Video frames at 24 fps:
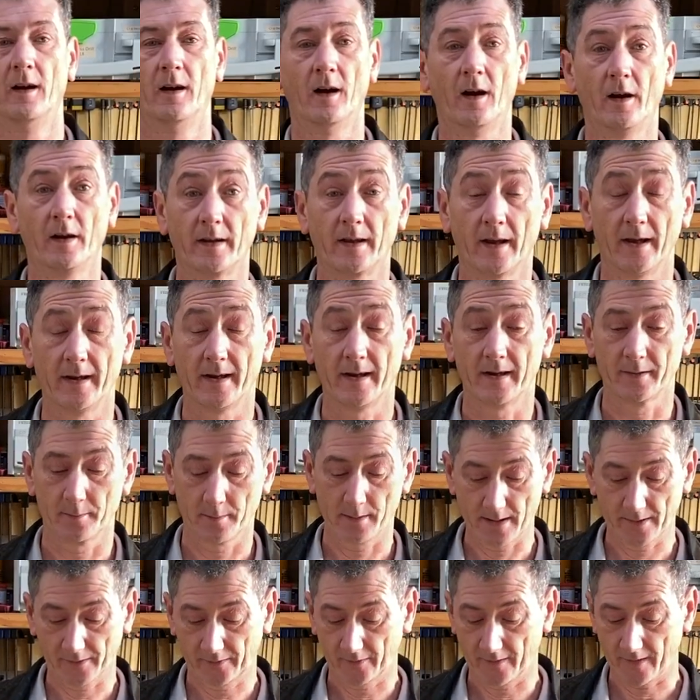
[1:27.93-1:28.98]
Okay, now to
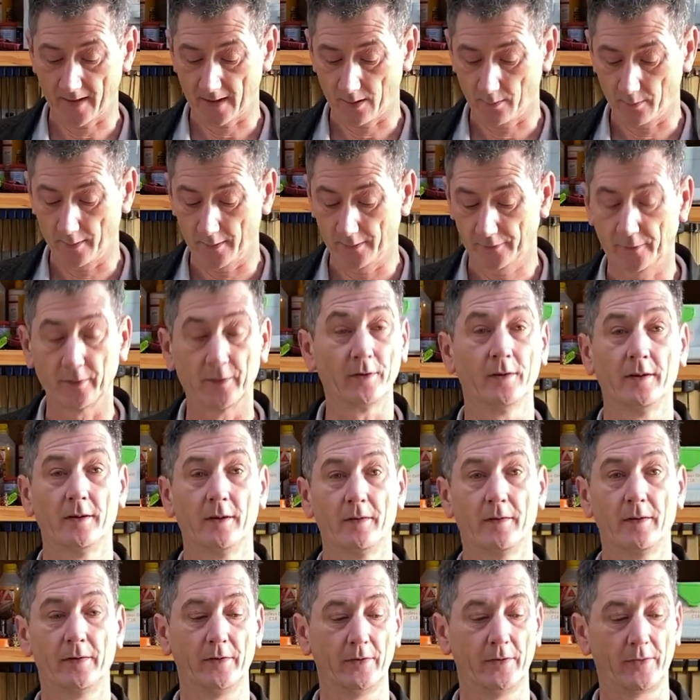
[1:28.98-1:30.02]
answer that question,
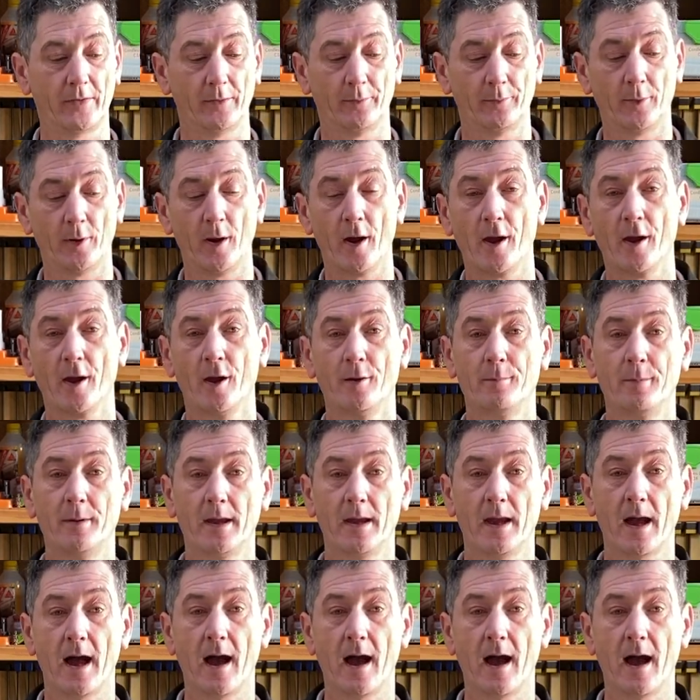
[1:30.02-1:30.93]
this is the Ryobi